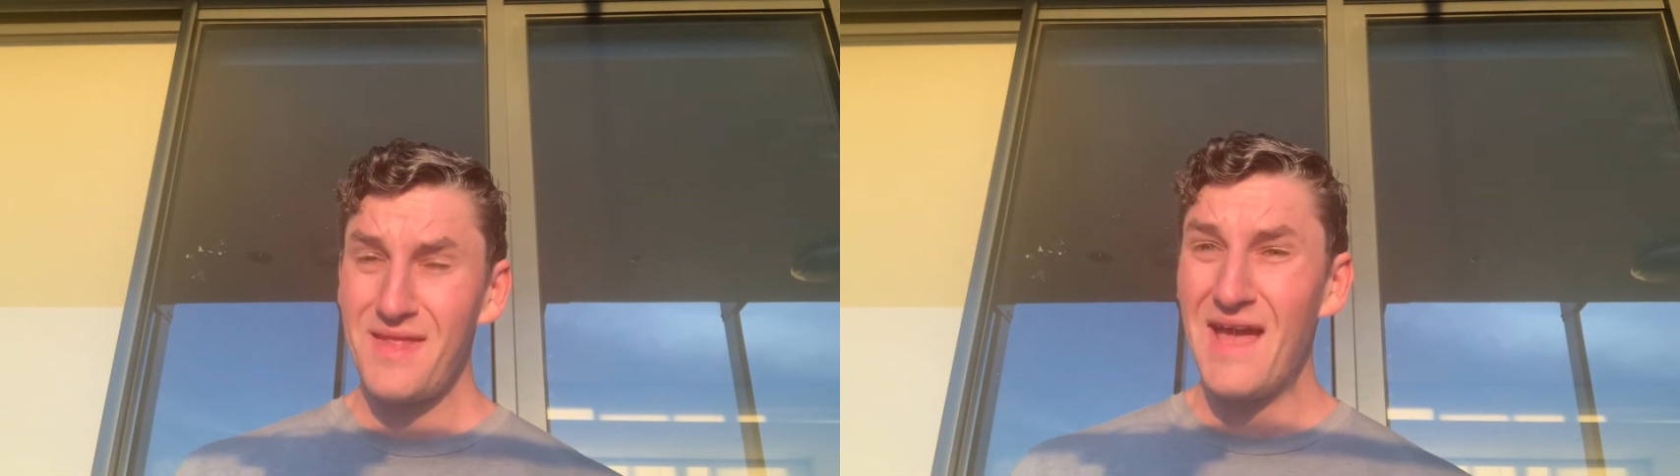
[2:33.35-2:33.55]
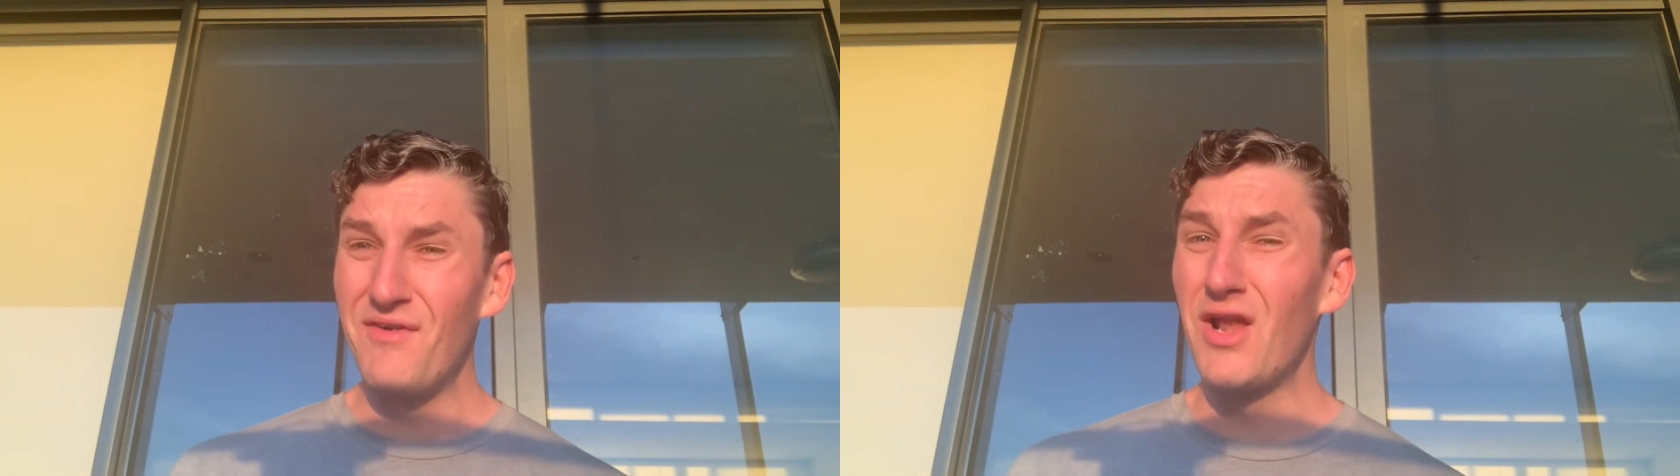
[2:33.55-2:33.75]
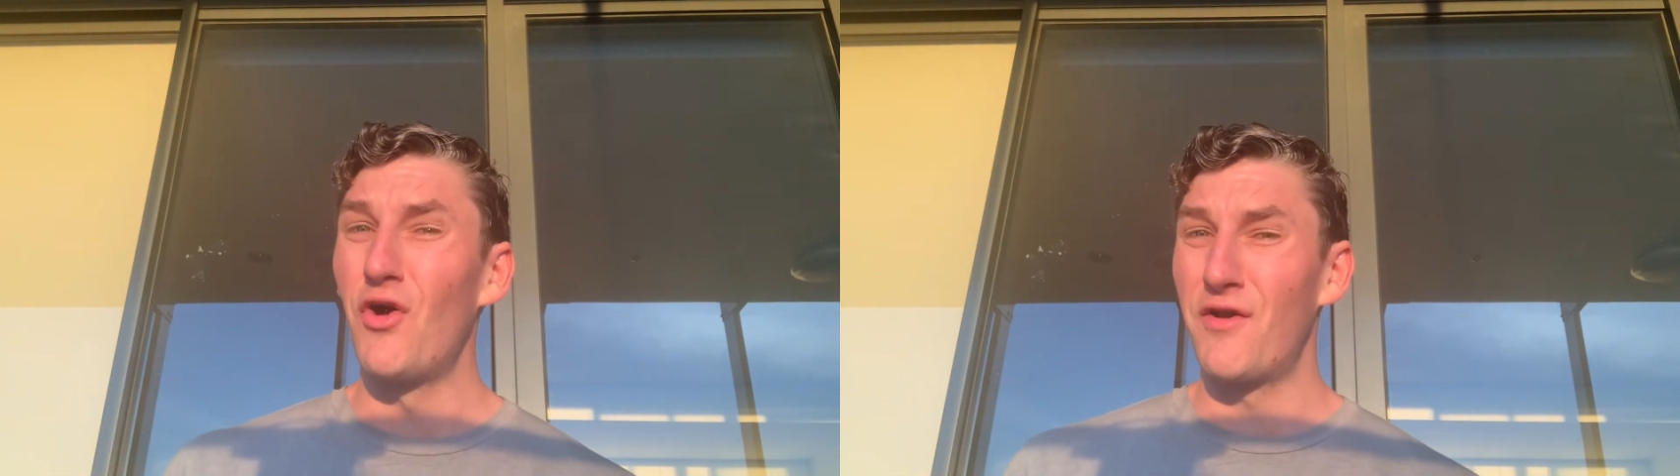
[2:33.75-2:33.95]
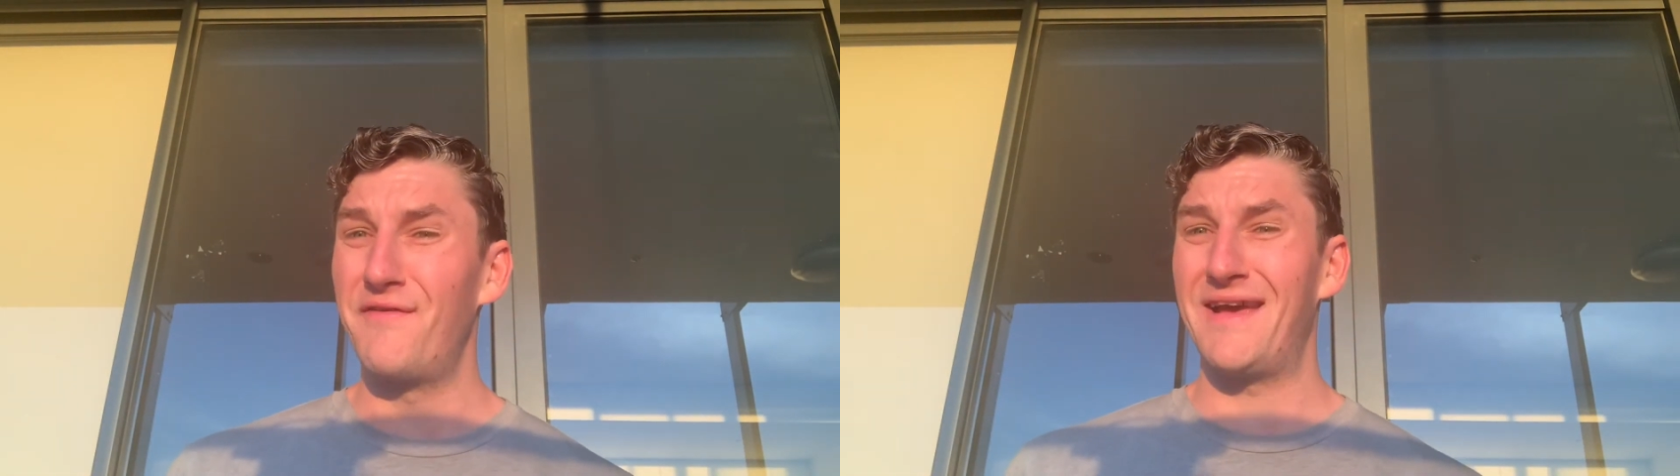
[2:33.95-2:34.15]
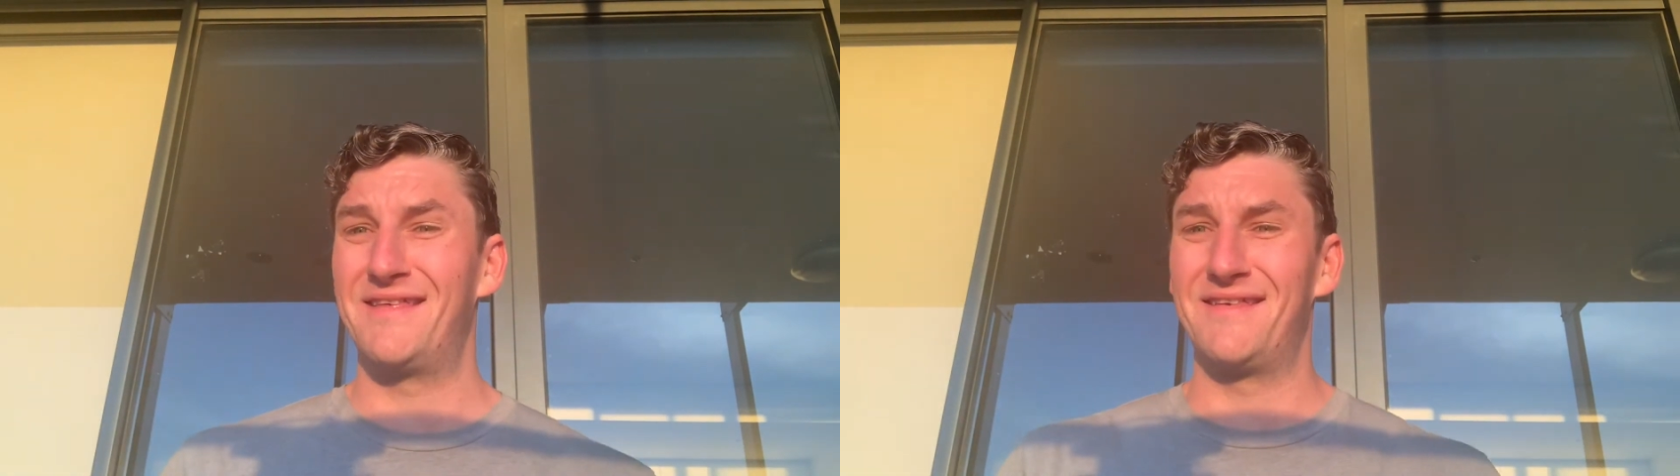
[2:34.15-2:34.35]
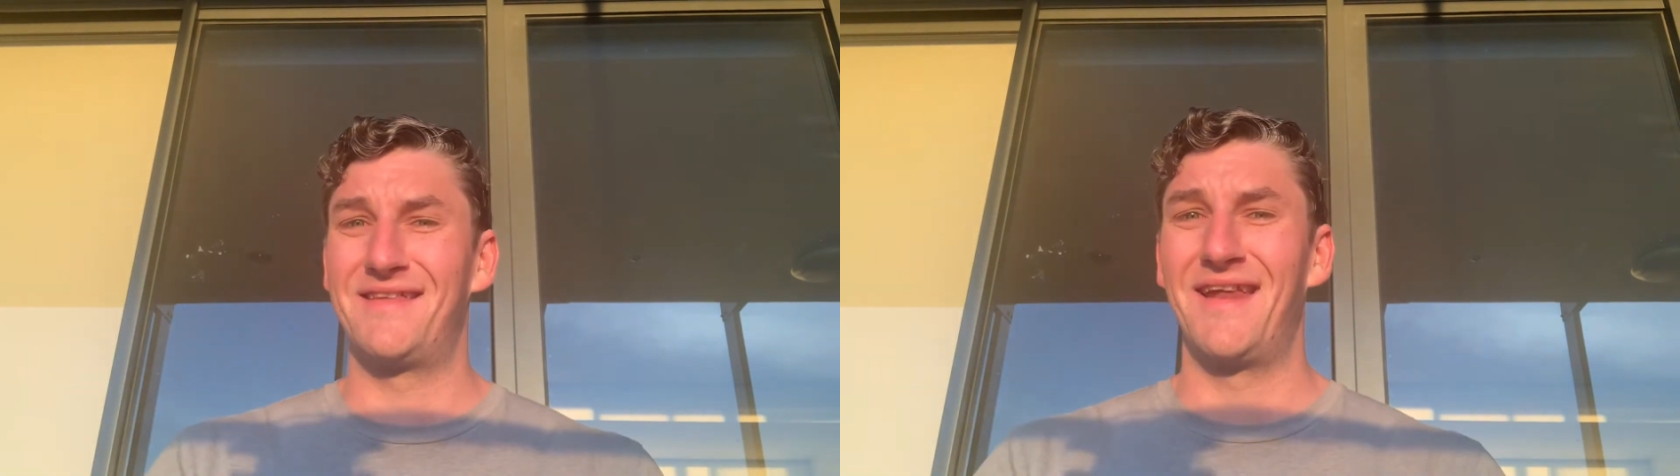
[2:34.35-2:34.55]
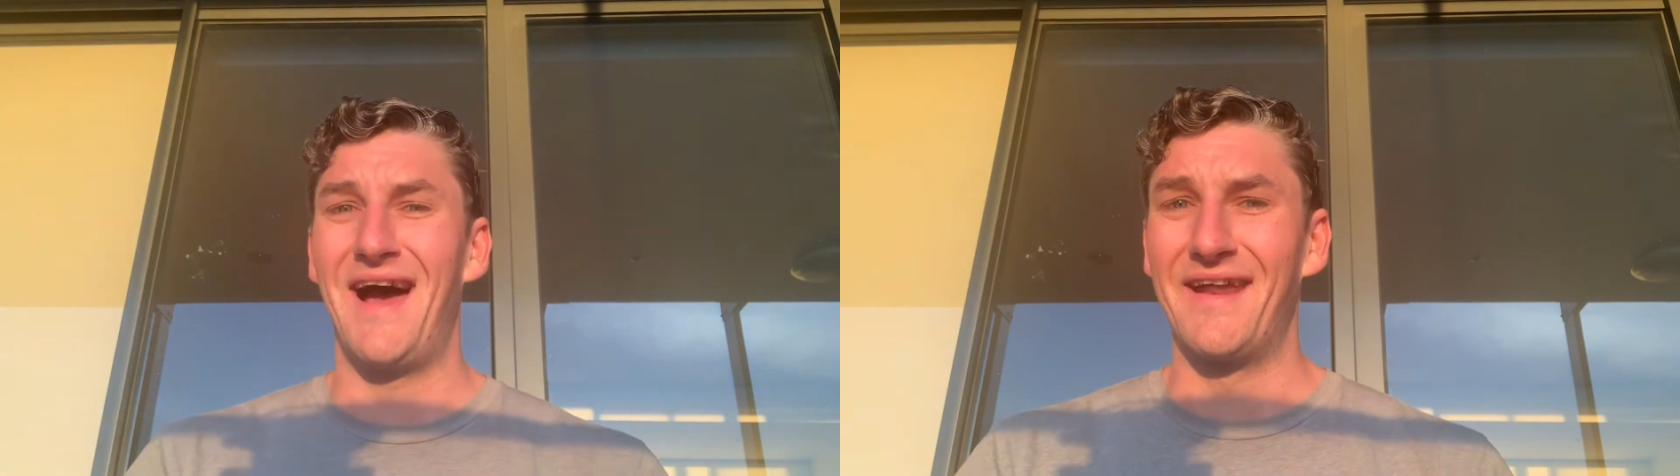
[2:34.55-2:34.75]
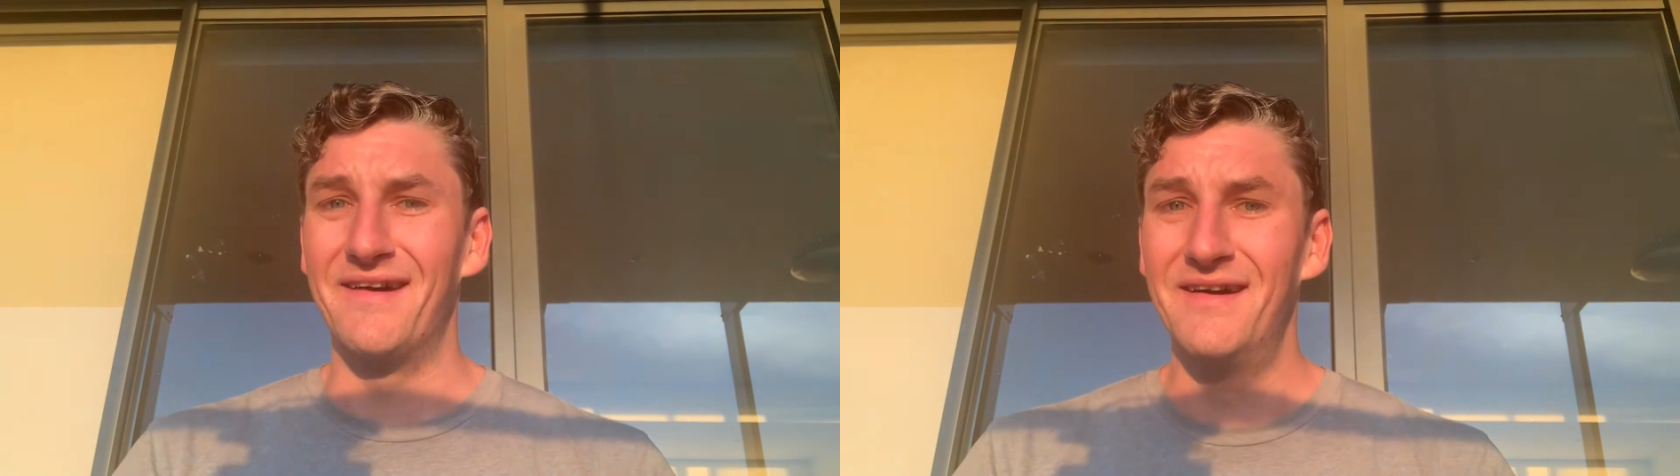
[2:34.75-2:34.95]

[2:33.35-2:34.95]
have a lot of access to data.